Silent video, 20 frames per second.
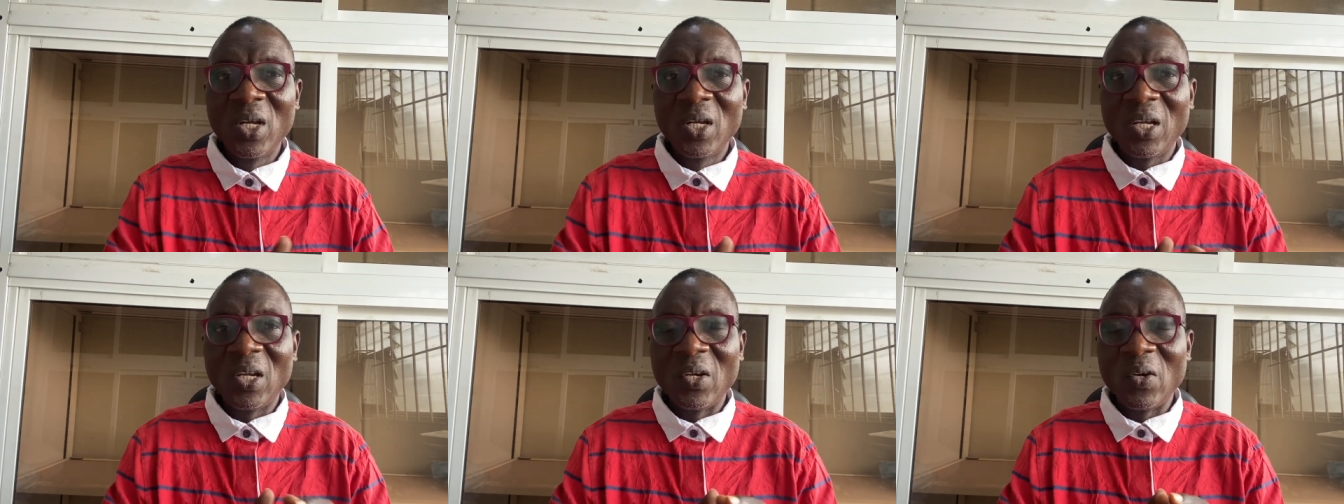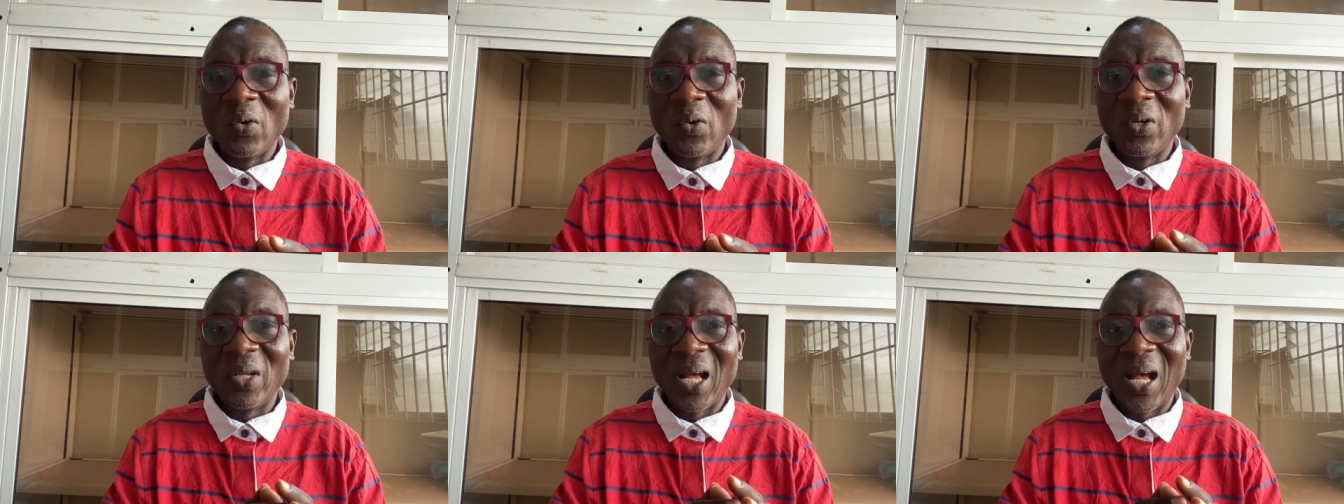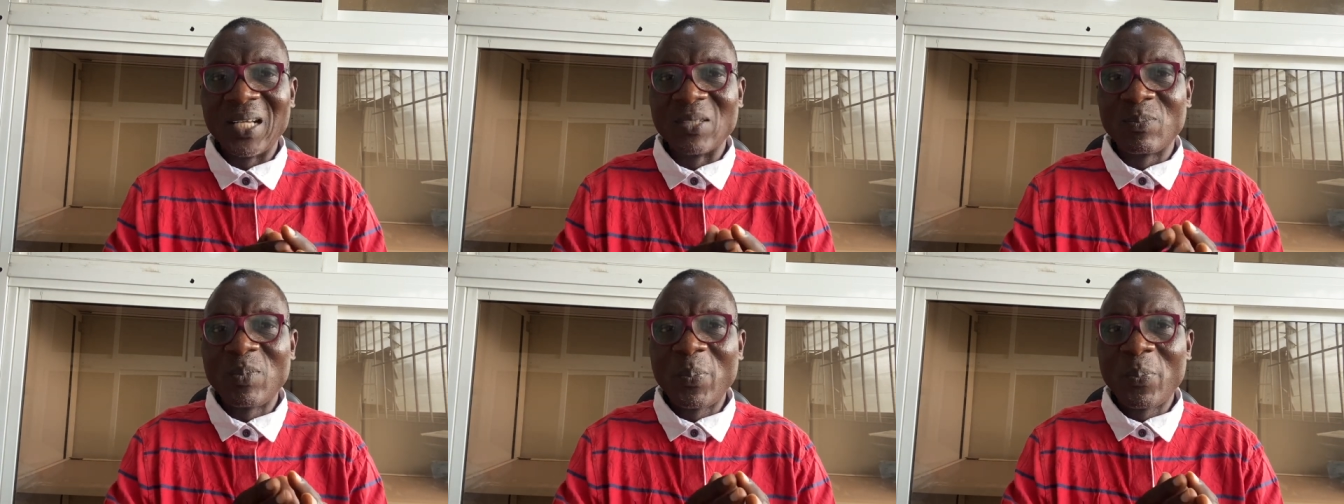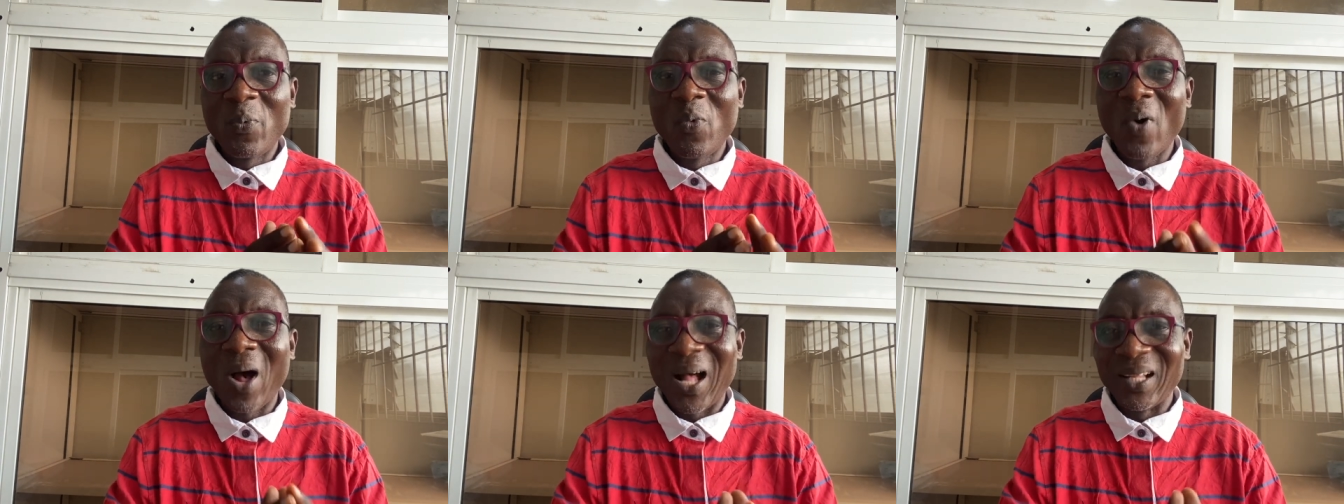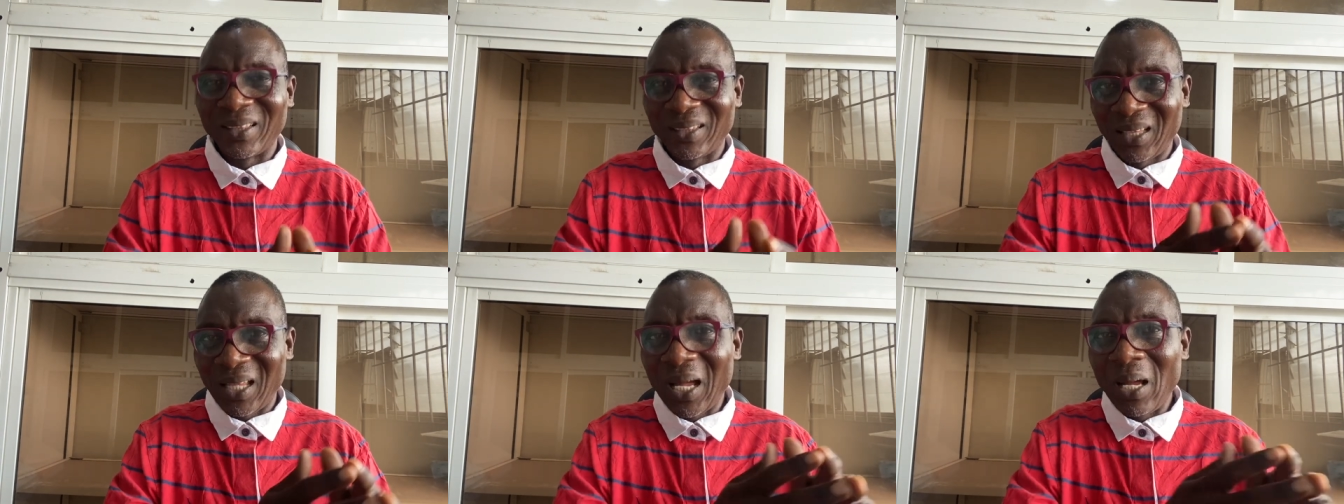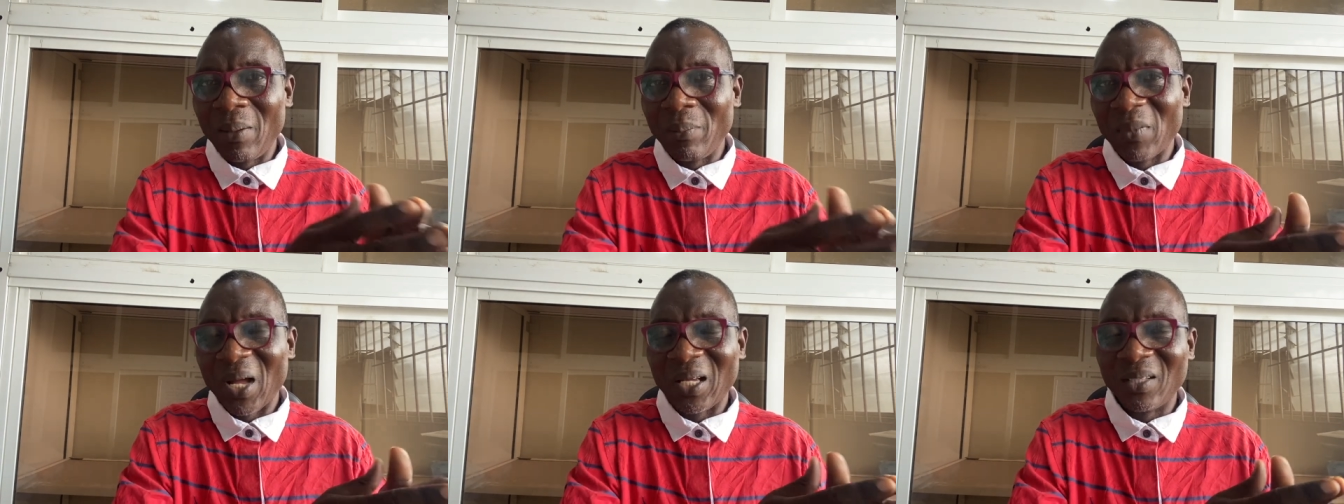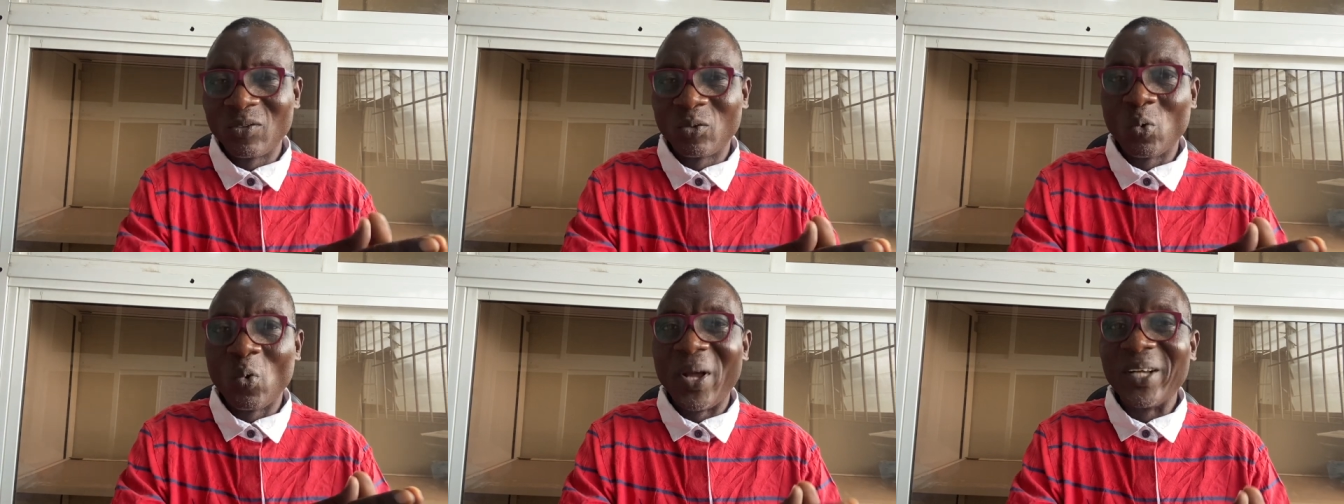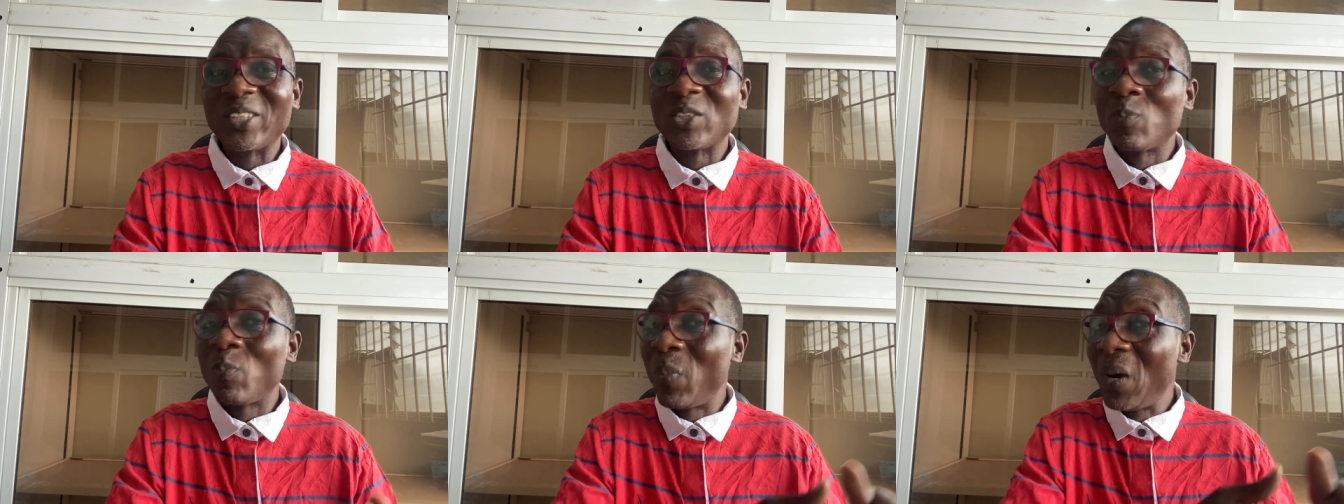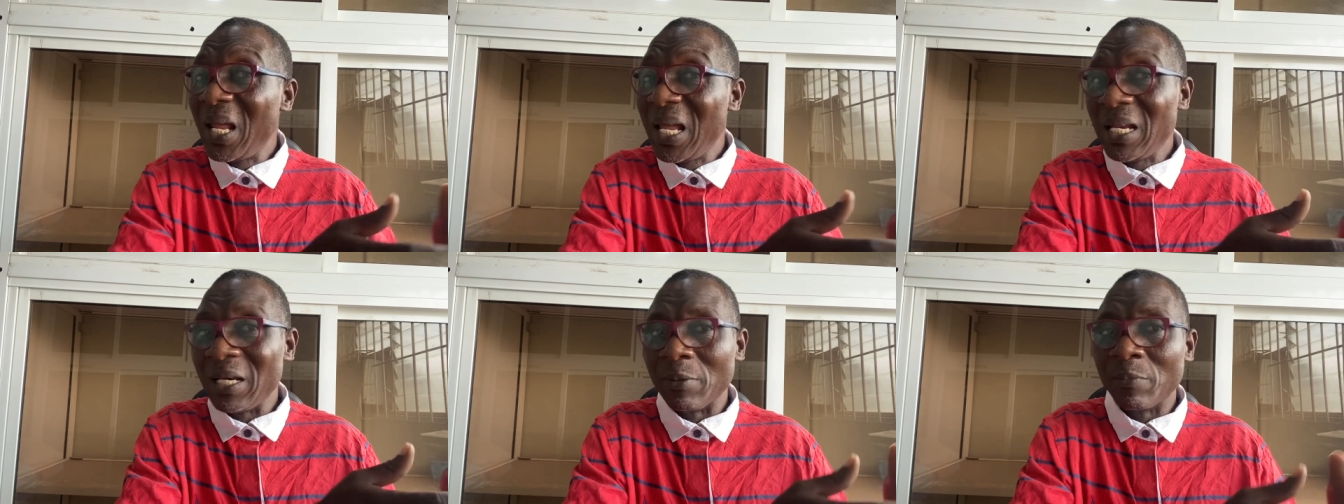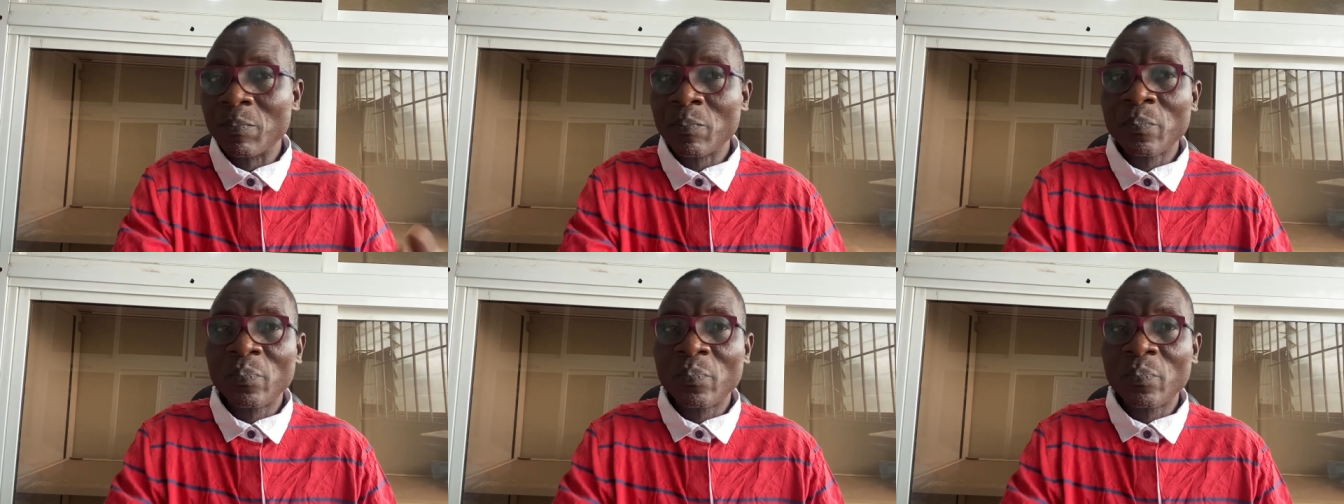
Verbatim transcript: you know as people attempt to explain